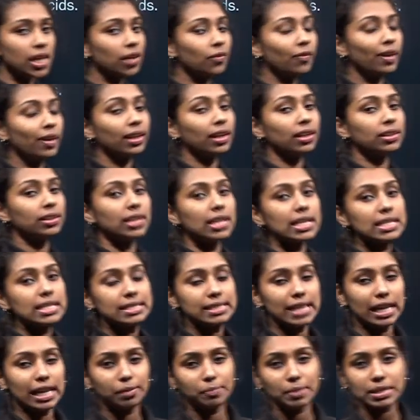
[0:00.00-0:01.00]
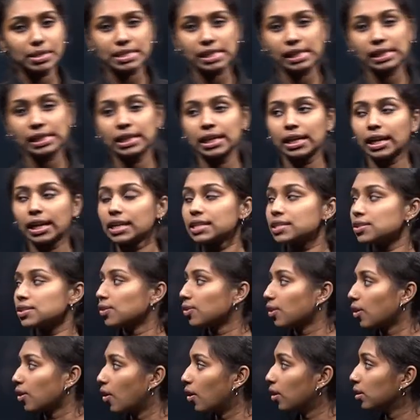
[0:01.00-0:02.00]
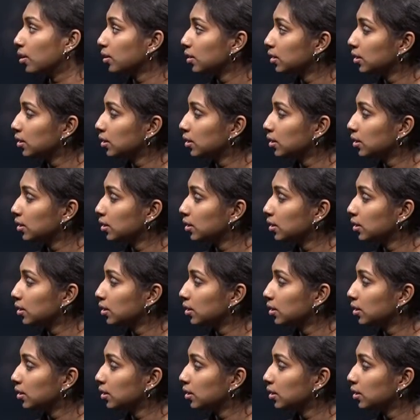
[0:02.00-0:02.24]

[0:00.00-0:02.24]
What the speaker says: whether these statements are correct or wrong.